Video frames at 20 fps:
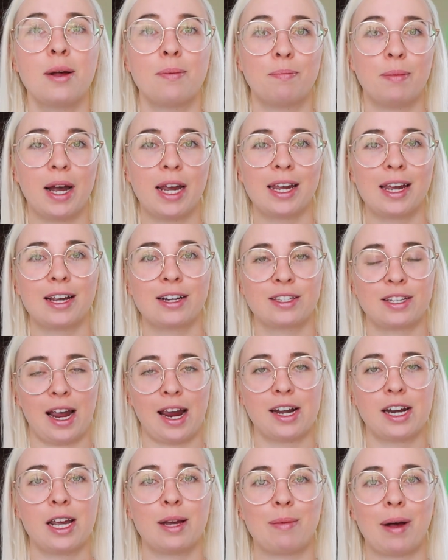my
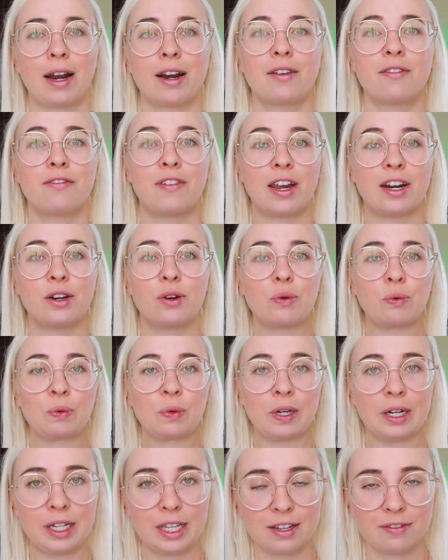anxiety about it faded
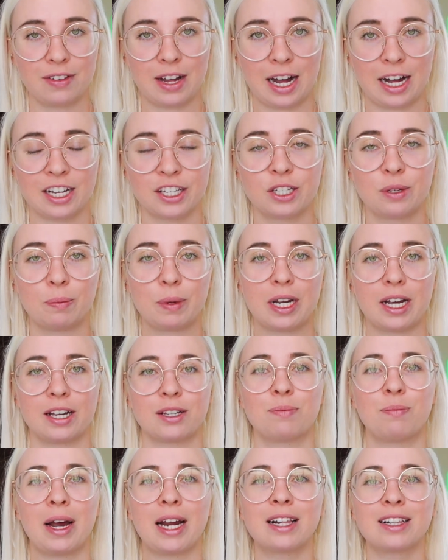really fast
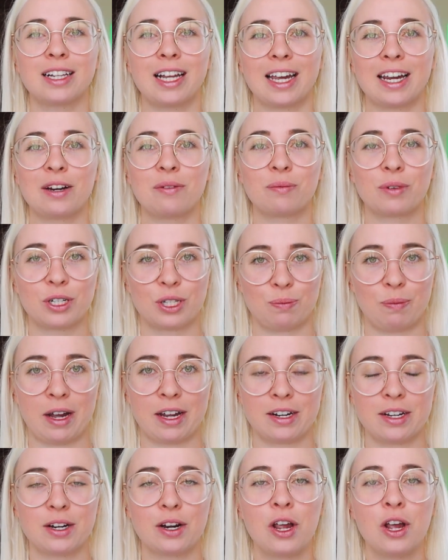because my client
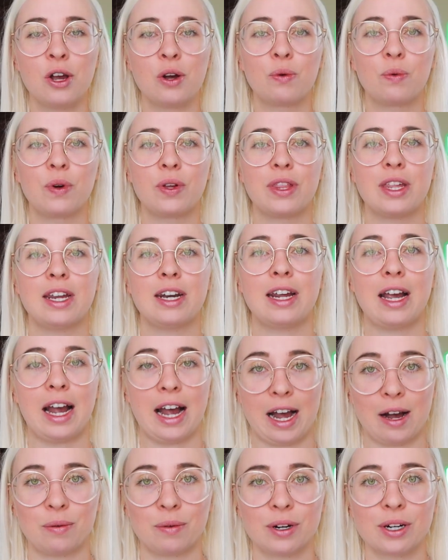responded within
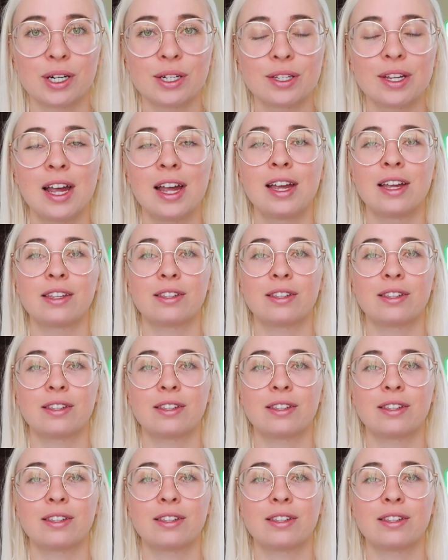hours